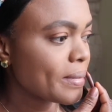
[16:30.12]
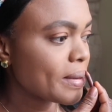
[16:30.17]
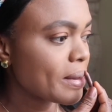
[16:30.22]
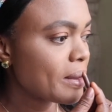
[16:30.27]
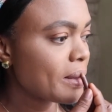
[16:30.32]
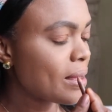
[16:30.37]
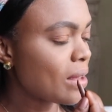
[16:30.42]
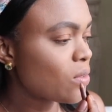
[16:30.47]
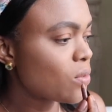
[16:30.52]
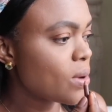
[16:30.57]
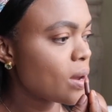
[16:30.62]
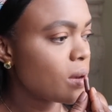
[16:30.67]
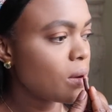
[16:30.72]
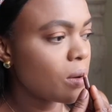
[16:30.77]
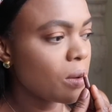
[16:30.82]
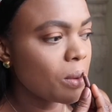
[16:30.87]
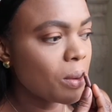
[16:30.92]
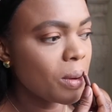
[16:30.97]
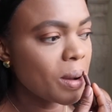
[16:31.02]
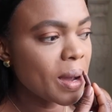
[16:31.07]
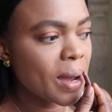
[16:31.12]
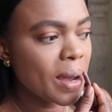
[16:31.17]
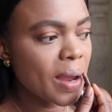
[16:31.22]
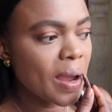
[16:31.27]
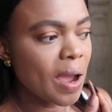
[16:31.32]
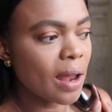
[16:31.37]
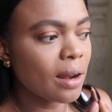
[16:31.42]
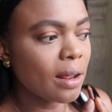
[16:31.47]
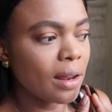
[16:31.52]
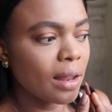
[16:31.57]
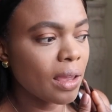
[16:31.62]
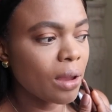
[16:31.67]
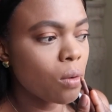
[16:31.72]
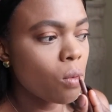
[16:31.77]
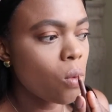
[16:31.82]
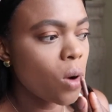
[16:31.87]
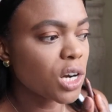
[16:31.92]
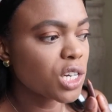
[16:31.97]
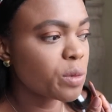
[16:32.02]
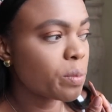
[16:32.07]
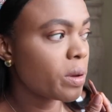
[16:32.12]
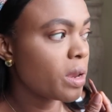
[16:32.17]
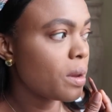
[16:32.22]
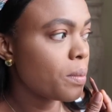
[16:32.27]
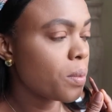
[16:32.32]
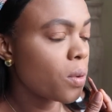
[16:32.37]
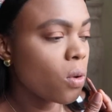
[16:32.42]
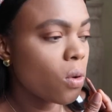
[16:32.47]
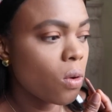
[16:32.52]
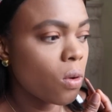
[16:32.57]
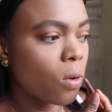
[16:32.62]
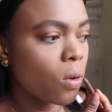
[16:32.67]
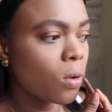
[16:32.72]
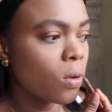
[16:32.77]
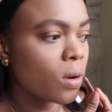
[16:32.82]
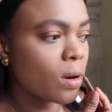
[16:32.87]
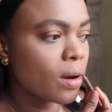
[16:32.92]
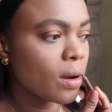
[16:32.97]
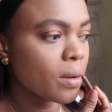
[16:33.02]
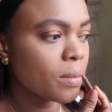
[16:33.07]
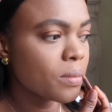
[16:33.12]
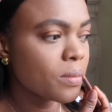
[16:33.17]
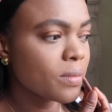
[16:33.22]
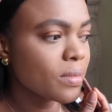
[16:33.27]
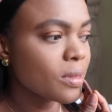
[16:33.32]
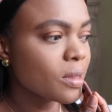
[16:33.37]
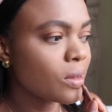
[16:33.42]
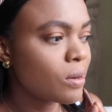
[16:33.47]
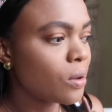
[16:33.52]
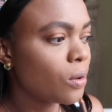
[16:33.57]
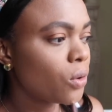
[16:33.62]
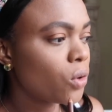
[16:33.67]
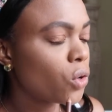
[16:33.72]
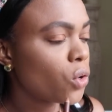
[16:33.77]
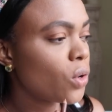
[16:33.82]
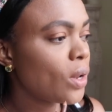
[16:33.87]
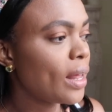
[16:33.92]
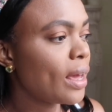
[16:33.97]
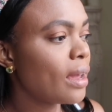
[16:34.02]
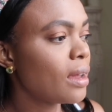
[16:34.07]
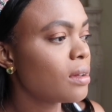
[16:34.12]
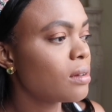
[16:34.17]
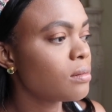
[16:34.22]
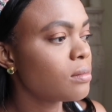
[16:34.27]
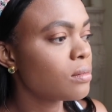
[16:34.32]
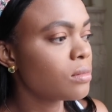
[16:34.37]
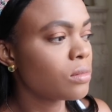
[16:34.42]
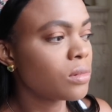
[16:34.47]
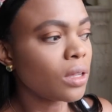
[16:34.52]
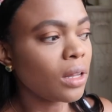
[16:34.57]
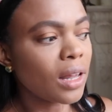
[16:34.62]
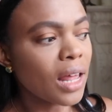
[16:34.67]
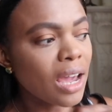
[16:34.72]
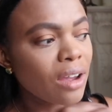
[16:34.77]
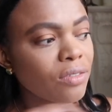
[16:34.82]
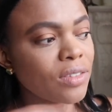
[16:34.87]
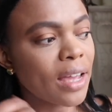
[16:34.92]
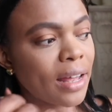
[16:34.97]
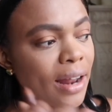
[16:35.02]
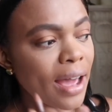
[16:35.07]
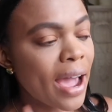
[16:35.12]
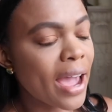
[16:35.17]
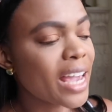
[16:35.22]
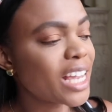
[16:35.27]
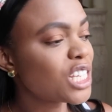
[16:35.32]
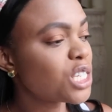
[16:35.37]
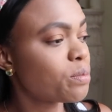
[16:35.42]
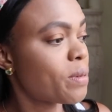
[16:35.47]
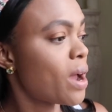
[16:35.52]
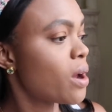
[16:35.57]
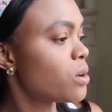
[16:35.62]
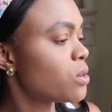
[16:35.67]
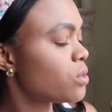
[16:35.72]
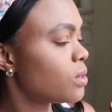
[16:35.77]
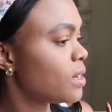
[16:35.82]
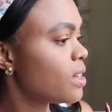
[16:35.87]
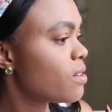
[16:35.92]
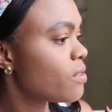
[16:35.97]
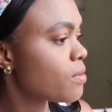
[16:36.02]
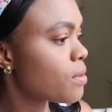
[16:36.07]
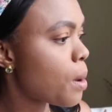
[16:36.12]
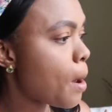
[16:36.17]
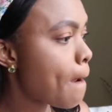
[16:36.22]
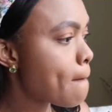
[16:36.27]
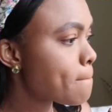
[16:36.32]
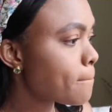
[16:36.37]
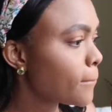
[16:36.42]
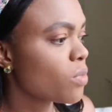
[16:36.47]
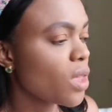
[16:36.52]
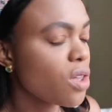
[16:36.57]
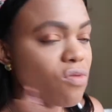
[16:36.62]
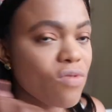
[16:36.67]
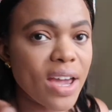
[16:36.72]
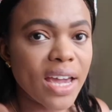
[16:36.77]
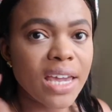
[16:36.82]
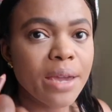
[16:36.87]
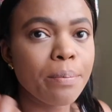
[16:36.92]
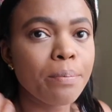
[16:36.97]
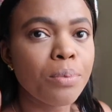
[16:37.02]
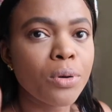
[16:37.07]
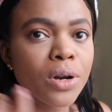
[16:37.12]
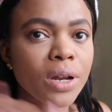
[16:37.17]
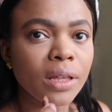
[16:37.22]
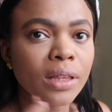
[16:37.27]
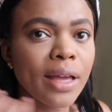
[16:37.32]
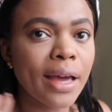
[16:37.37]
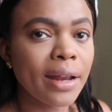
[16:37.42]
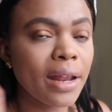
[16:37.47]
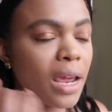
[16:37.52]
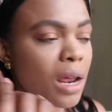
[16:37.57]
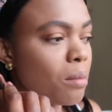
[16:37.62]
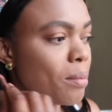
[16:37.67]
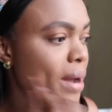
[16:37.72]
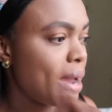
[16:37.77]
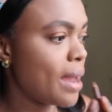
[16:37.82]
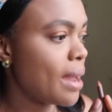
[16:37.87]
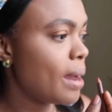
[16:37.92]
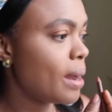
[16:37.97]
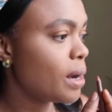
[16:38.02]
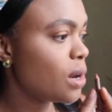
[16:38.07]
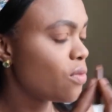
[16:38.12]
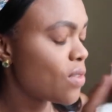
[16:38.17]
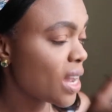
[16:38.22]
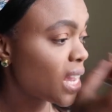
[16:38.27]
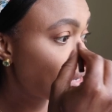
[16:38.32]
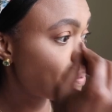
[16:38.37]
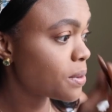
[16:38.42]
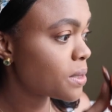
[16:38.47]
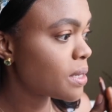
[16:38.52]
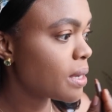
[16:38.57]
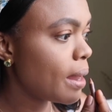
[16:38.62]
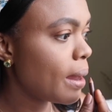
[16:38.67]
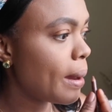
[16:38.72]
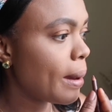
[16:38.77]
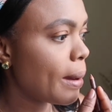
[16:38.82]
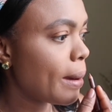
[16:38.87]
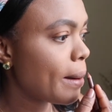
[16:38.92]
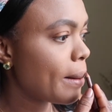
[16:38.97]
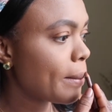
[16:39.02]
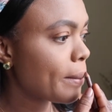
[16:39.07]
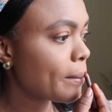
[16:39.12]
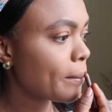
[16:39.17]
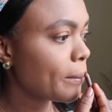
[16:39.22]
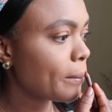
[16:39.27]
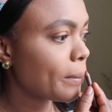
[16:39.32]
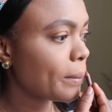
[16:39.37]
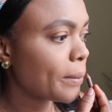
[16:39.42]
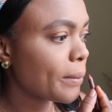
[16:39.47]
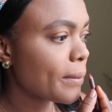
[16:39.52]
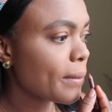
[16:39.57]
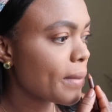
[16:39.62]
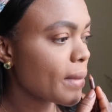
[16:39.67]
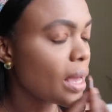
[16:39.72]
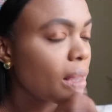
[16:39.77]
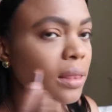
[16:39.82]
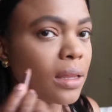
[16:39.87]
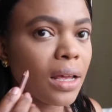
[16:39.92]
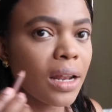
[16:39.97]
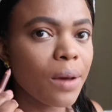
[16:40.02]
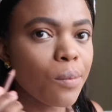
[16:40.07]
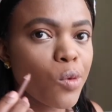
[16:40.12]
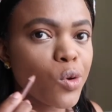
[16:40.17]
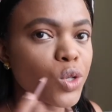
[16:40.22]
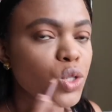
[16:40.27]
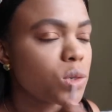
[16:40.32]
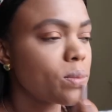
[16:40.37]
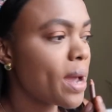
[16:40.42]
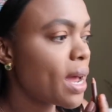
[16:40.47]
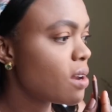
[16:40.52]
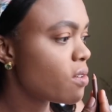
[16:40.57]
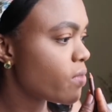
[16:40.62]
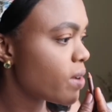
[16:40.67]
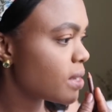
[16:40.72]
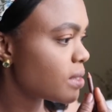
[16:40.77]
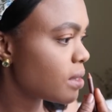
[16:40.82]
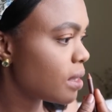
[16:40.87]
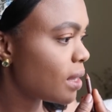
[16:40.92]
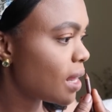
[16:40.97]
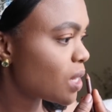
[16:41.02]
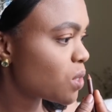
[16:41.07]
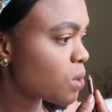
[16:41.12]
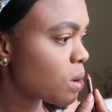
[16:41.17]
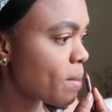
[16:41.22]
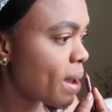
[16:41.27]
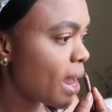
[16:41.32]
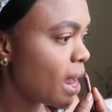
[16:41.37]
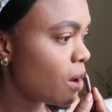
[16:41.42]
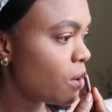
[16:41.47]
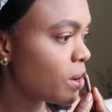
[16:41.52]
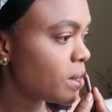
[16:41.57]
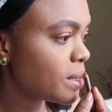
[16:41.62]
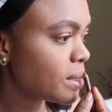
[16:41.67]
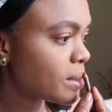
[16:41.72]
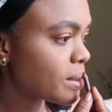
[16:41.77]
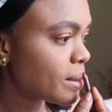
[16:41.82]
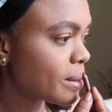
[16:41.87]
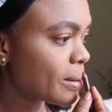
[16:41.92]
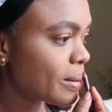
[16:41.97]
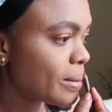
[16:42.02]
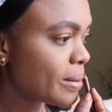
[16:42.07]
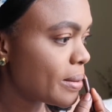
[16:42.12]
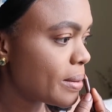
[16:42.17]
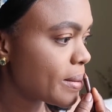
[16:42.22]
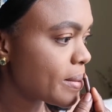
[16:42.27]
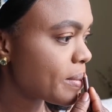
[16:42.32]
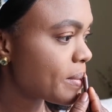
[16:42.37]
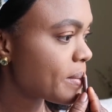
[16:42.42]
That's why, you know, I kind of like watch people, or, you know, don't like the life that I aspire to live. If I keep putting that in my head, if I keep seeing it, then I'm going to manifest it. That's where my energy is going to go.